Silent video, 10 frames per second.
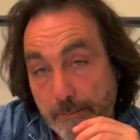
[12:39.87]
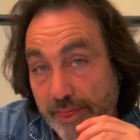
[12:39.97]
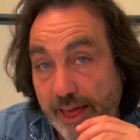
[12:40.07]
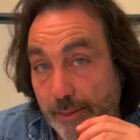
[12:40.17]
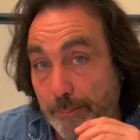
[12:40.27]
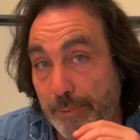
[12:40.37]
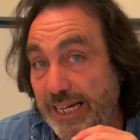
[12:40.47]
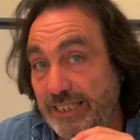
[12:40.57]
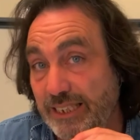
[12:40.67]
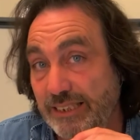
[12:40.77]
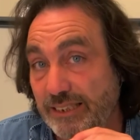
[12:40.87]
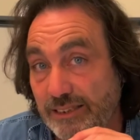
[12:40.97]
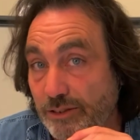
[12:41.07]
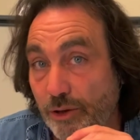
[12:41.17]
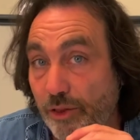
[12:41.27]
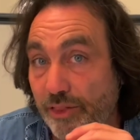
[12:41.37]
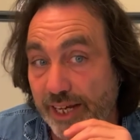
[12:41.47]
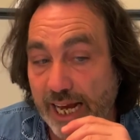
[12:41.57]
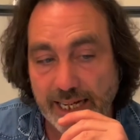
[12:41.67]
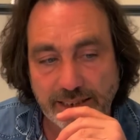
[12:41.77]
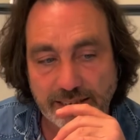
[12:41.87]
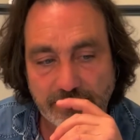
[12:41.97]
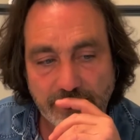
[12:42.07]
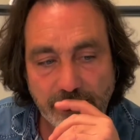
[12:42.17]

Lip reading: But there at the base, it's not the case.